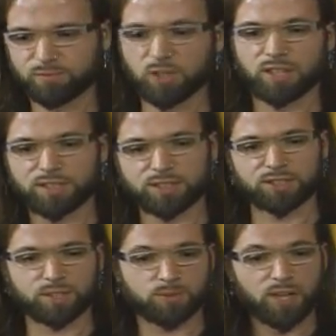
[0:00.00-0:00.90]

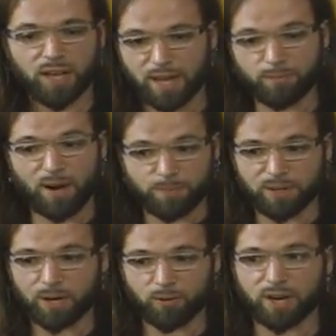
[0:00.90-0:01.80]
relationships, and might
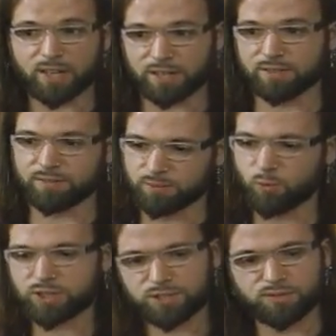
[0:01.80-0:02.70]
be ironic in
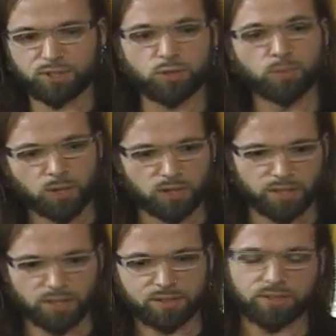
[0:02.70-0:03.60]
what's humor
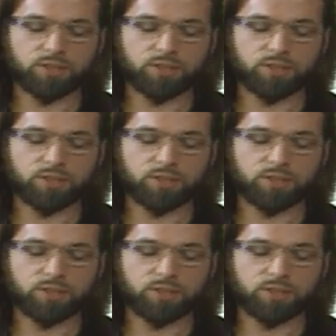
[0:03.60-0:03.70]
in it.